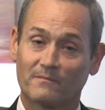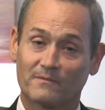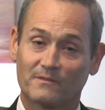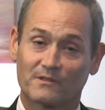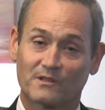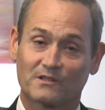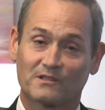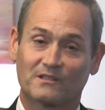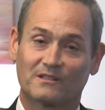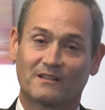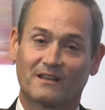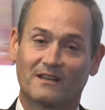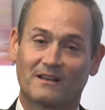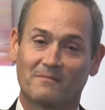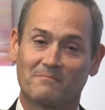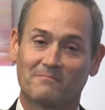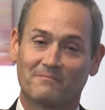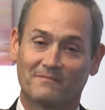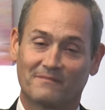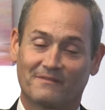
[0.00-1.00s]
just
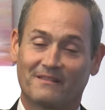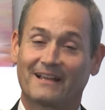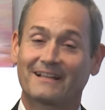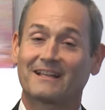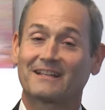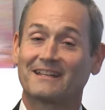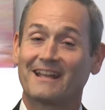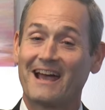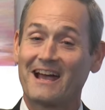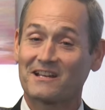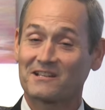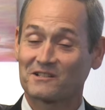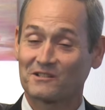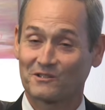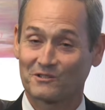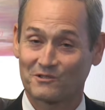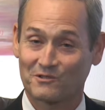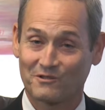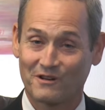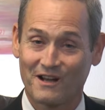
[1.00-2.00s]
like a
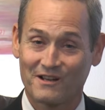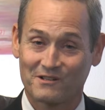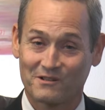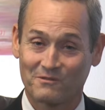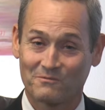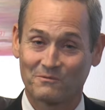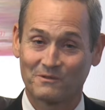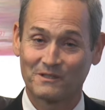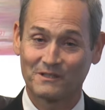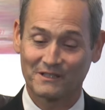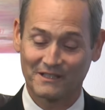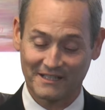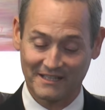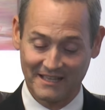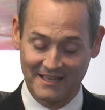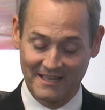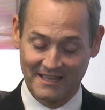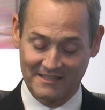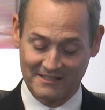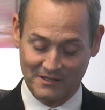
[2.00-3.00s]
national treasure, really.
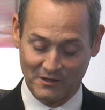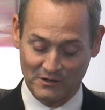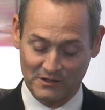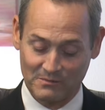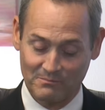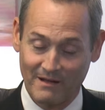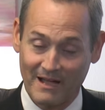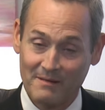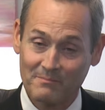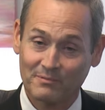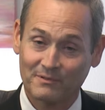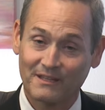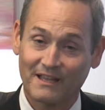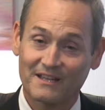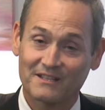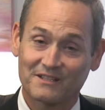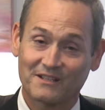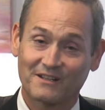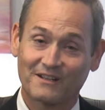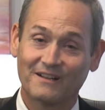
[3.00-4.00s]
So it's my
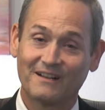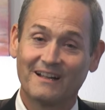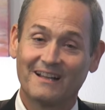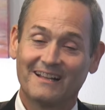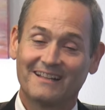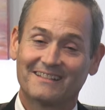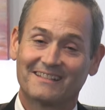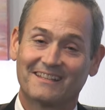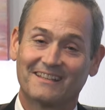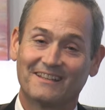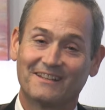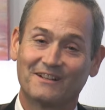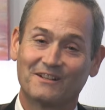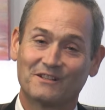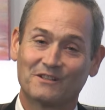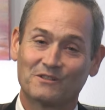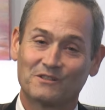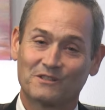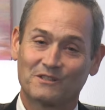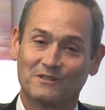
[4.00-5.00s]
pleasure to
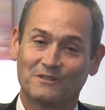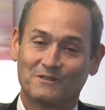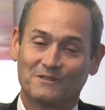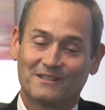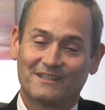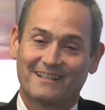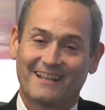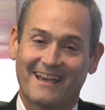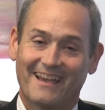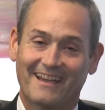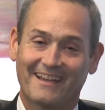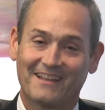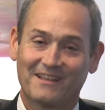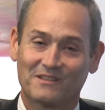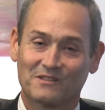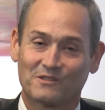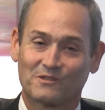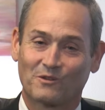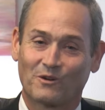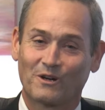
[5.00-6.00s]
introduce to you today
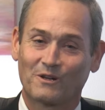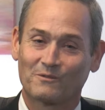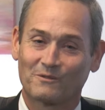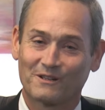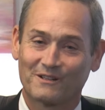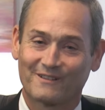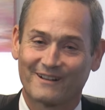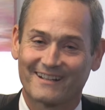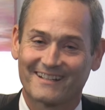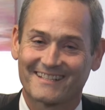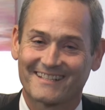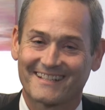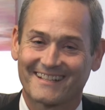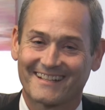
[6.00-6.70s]
Zoran Windrich.